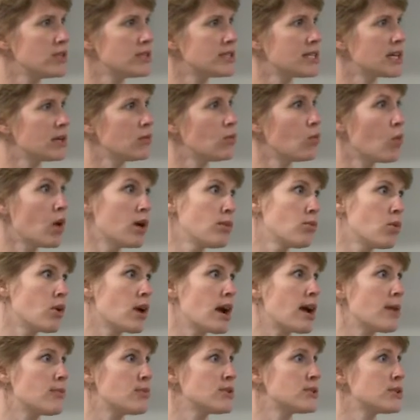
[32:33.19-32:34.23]
you said one
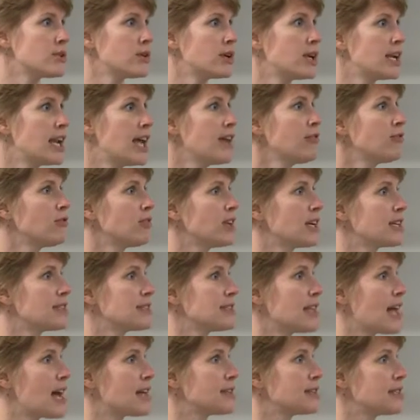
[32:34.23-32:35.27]
more episode of
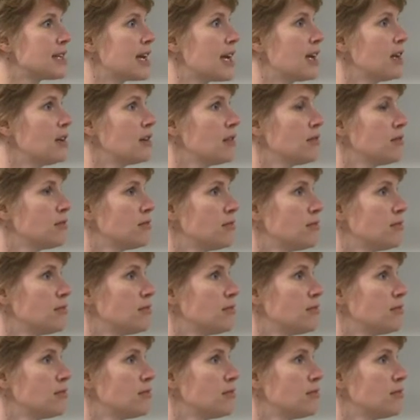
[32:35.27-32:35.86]
Netflix last night.